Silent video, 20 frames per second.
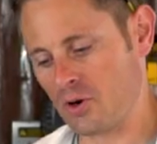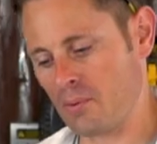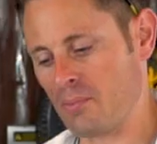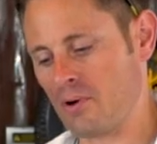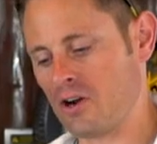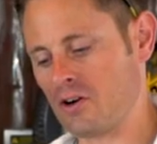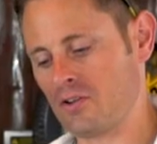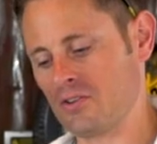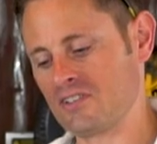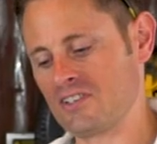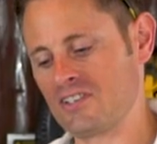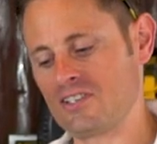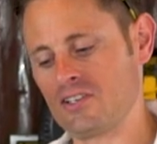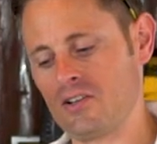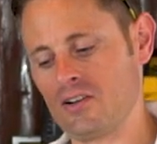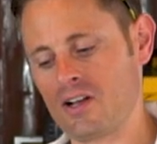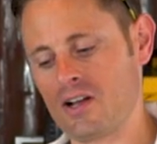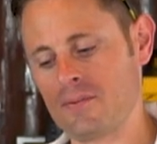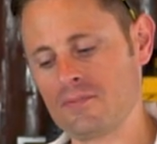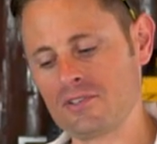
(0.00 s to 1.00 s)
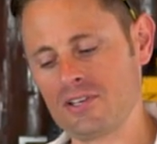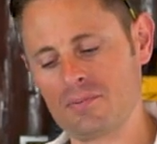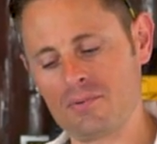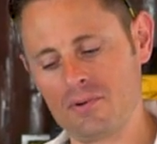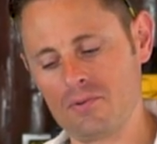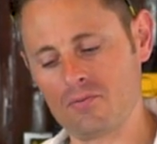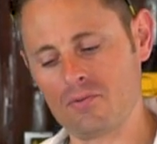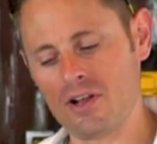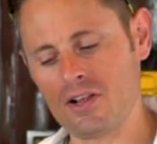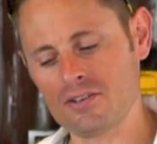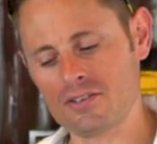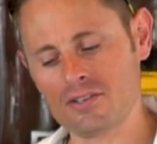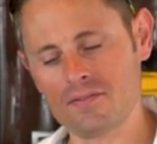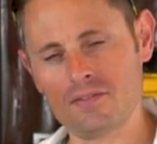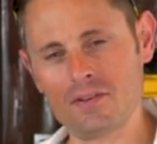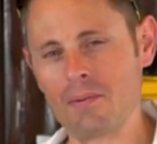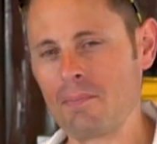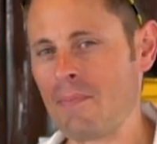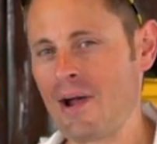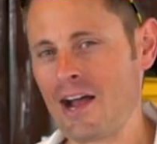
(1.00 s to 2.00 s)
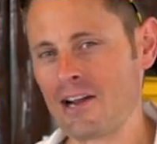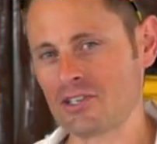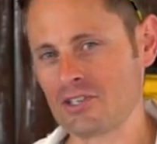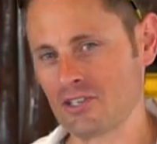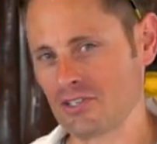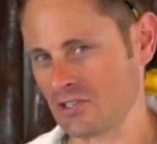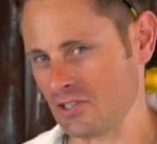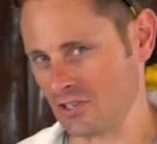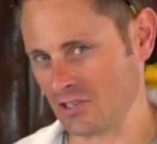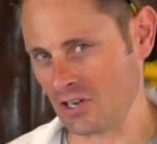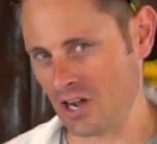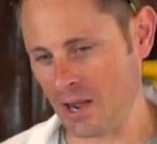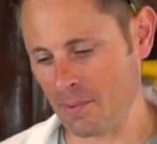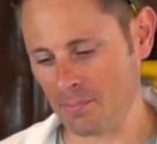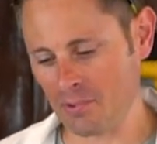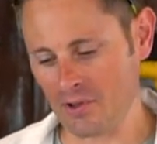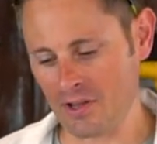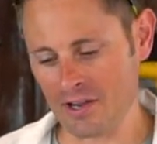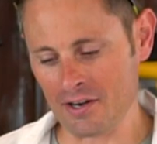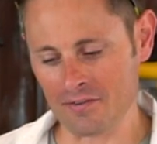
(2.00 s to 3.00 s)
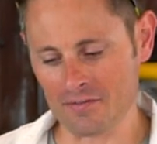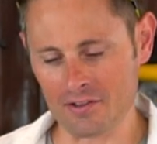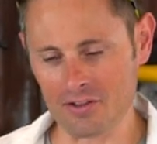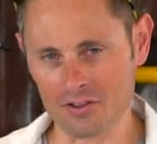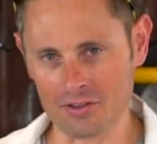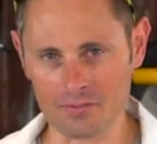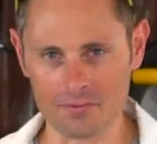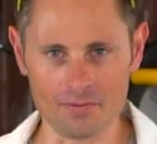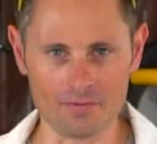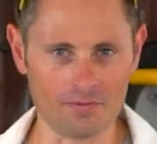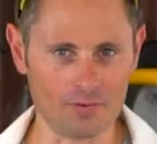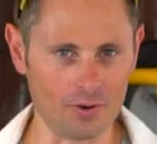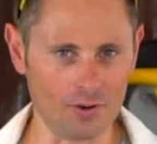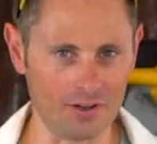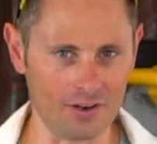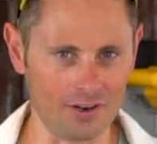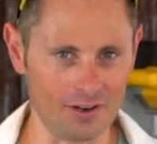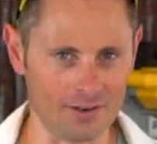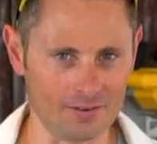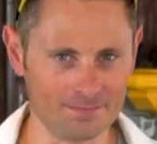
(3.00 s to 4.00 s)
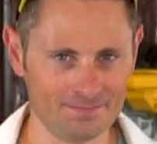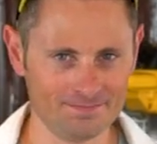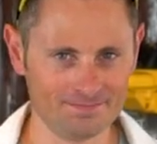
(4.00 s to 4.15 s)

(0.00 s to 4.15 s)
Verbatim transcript: our bottles until it comes up and relatively matches the top line of the aluminum foil here.